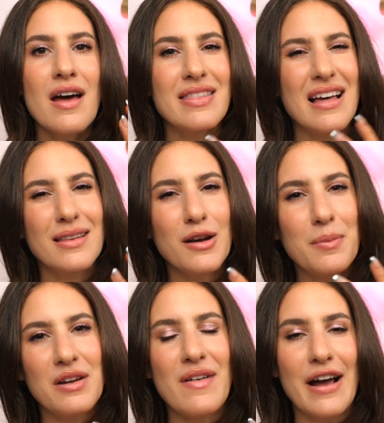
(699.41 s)
that little
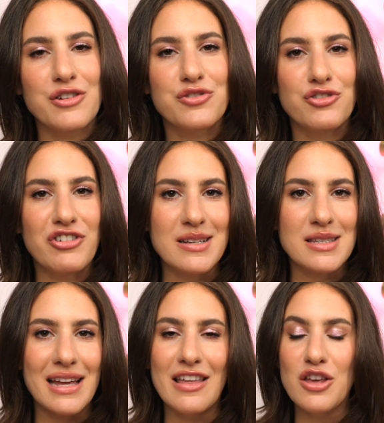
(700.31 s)
bit of extra dry
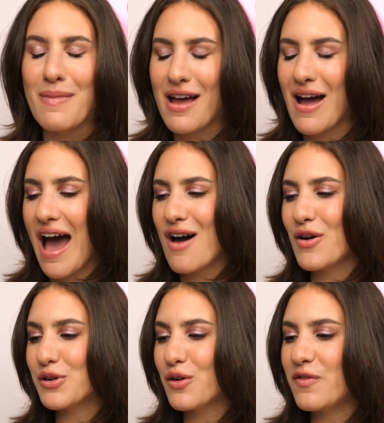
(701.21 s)
skin that you may have
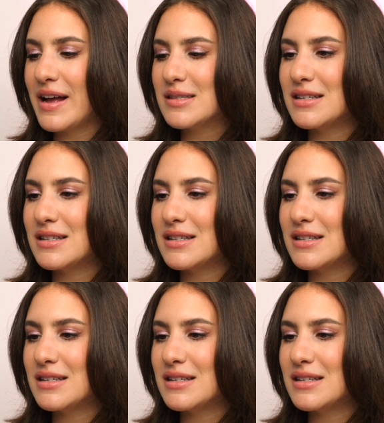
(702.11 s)
on your face,